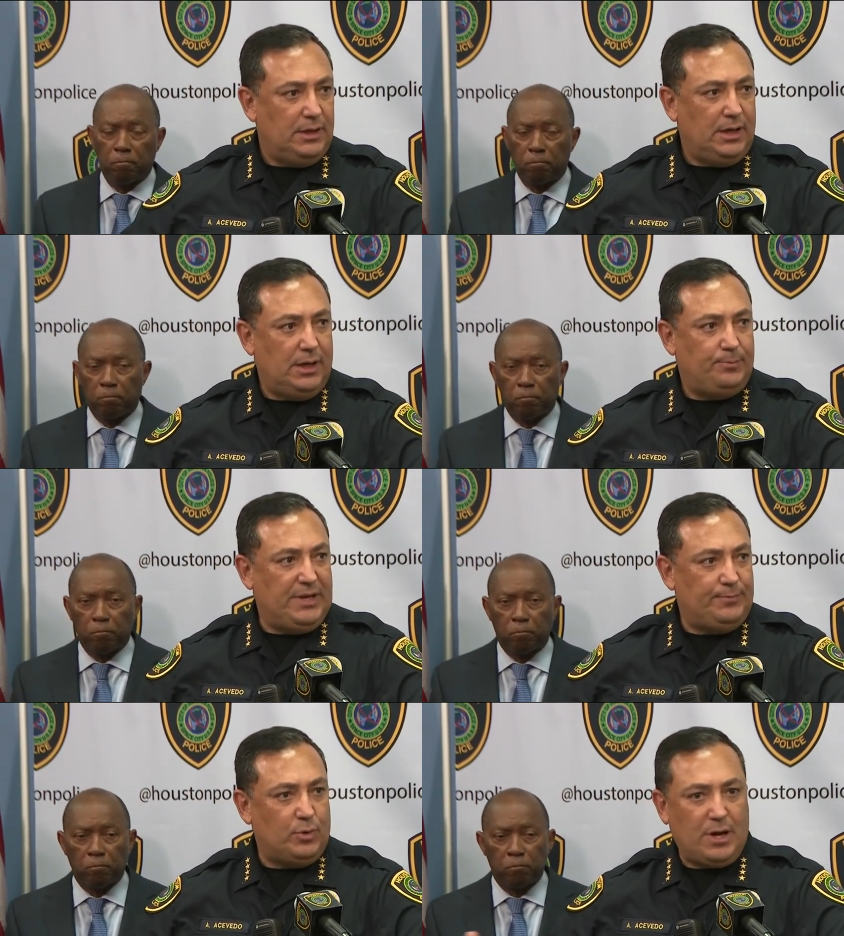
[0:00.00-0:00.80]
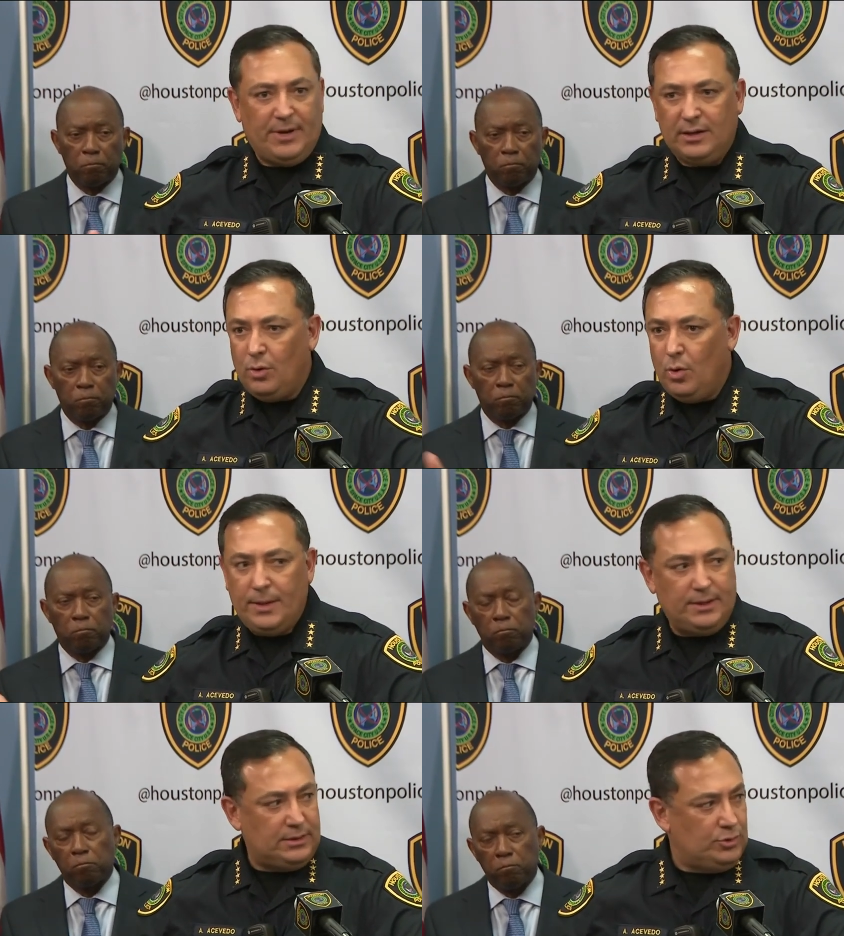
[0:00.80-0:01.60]
Speaker 1: uh, people coming and
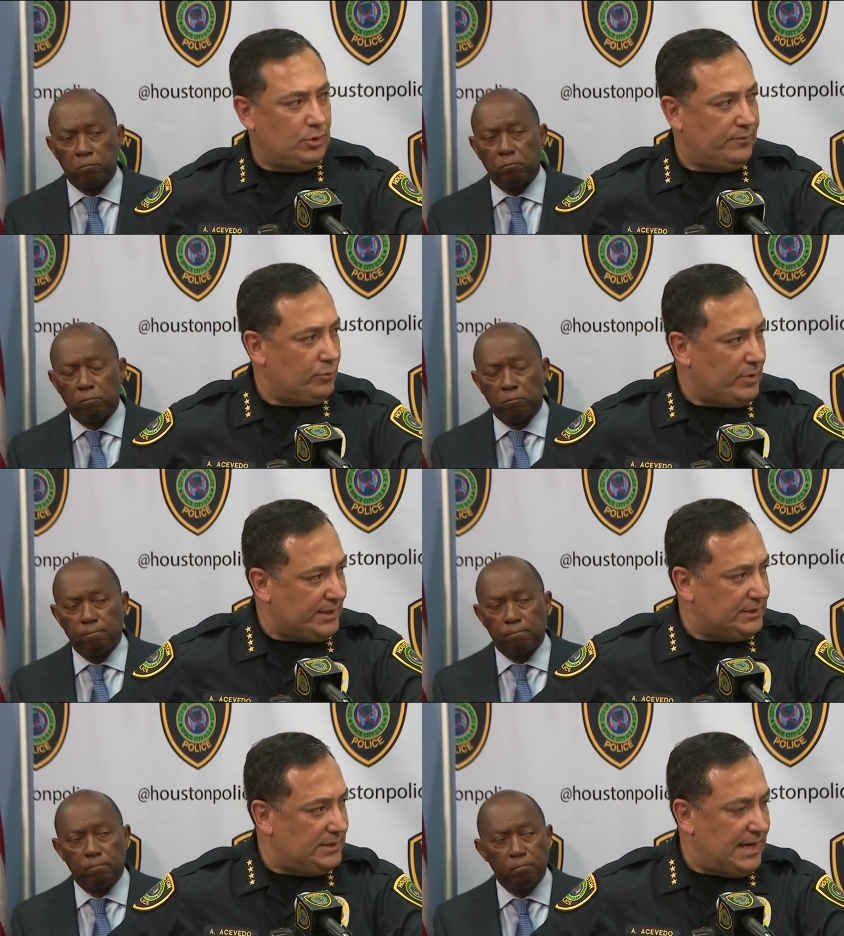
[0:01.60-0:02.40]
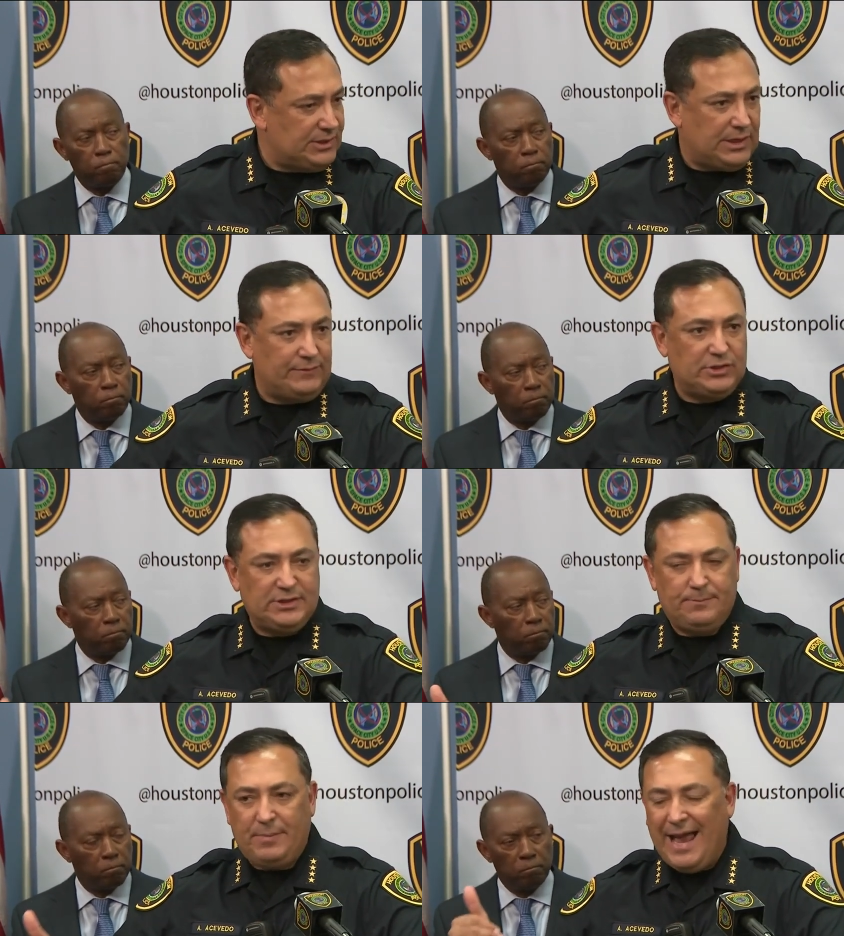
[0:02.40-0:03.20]
going that you don't even recognize, if you
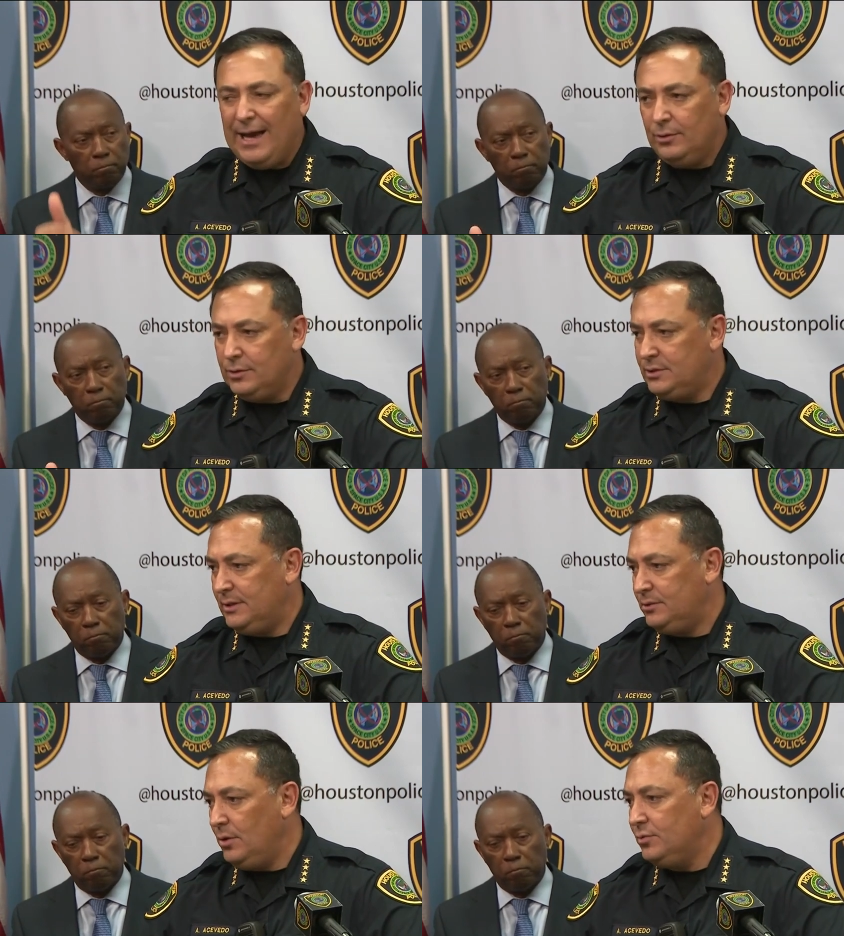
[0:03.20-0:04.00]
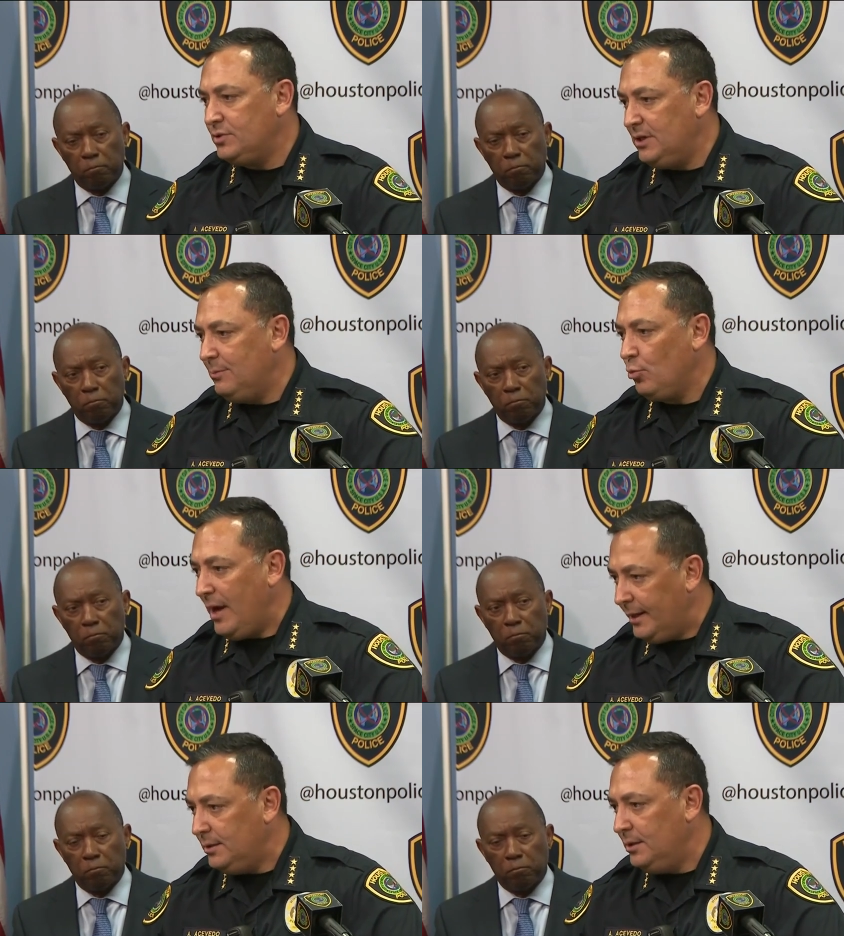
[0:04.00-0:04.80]
see patterns that don't seem
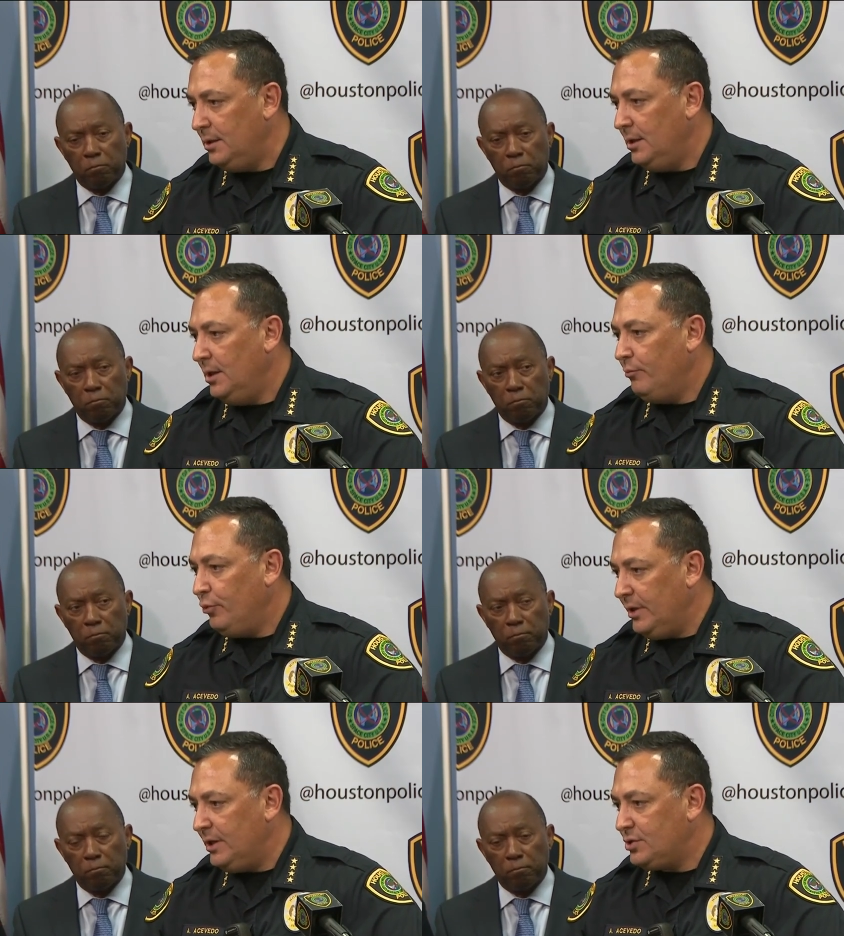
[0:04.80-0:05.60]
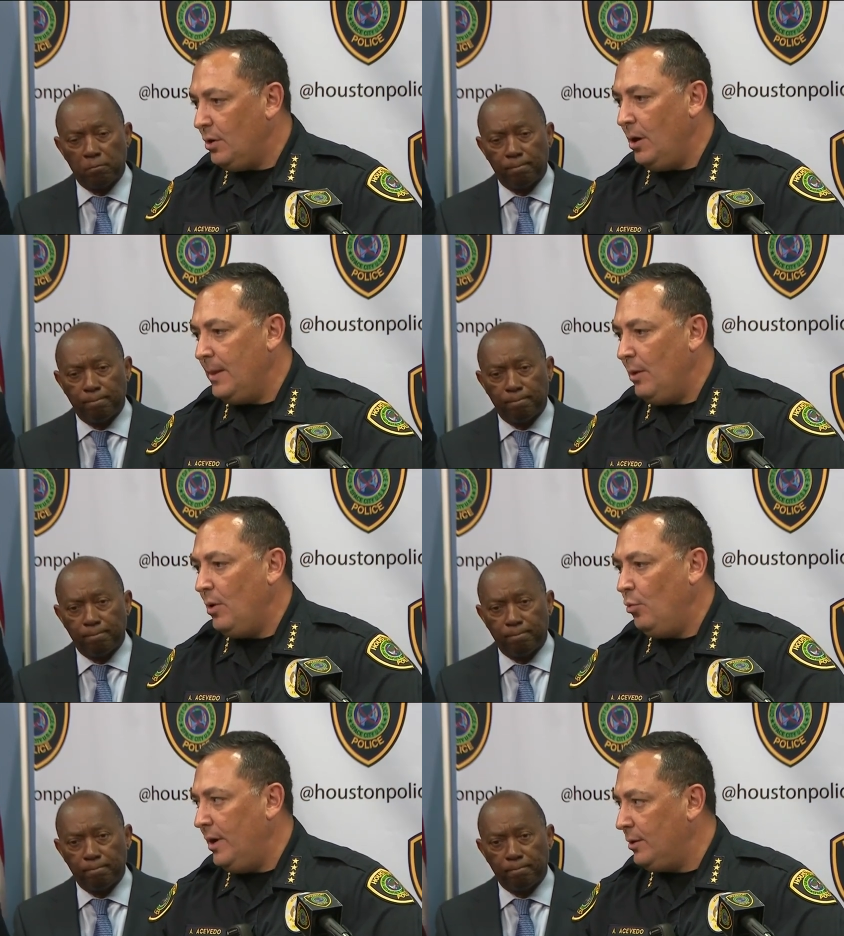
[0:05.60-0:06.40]
right, please call
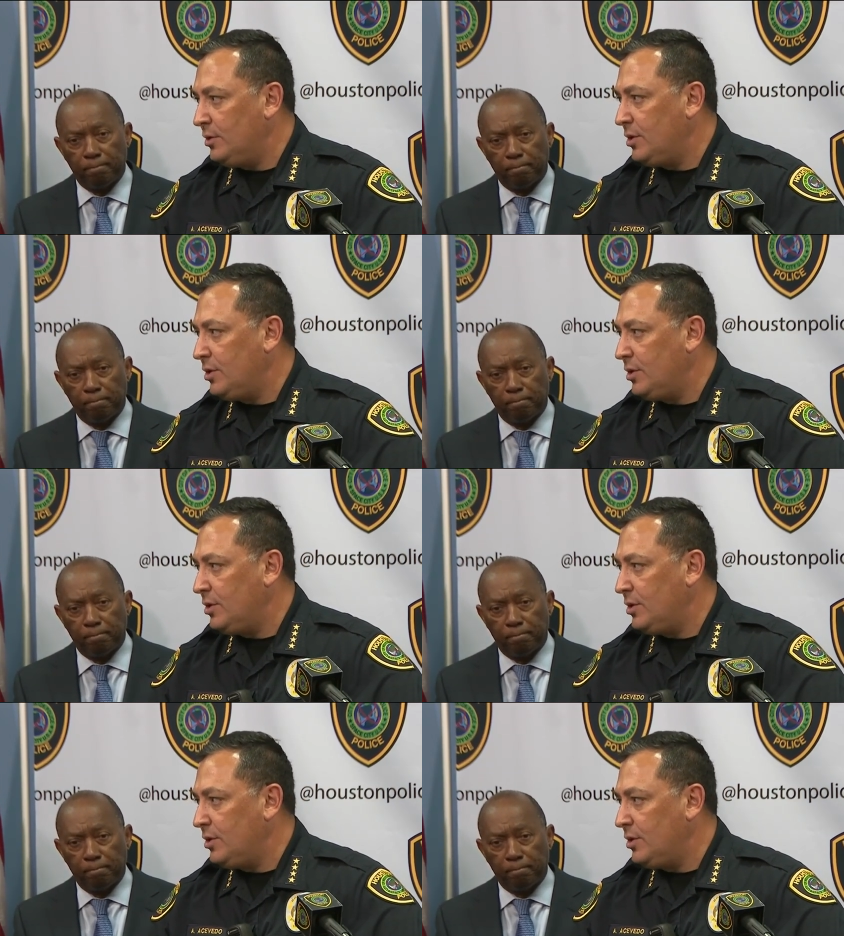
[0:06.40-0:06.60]
911.